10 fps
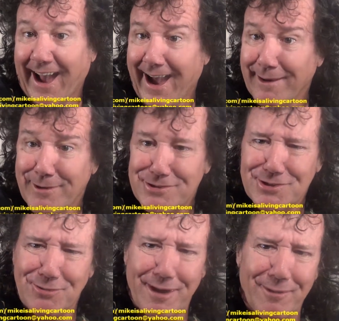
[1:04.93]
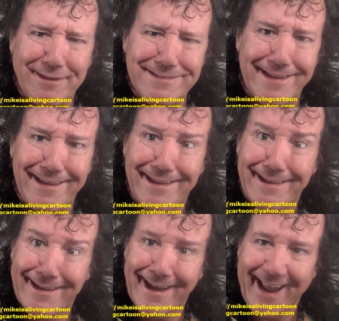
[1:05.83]
I'm not sure what I want to say,
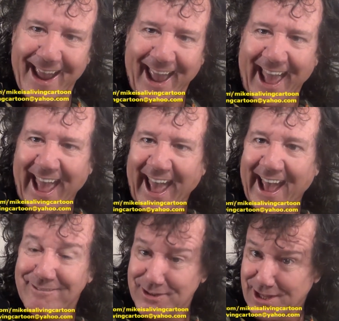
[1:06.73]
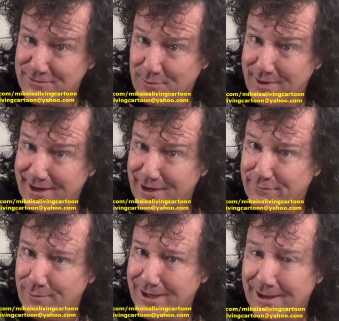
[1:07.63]
but thanks for being here
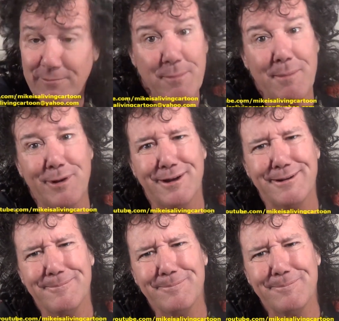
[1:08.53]
for me. And remember,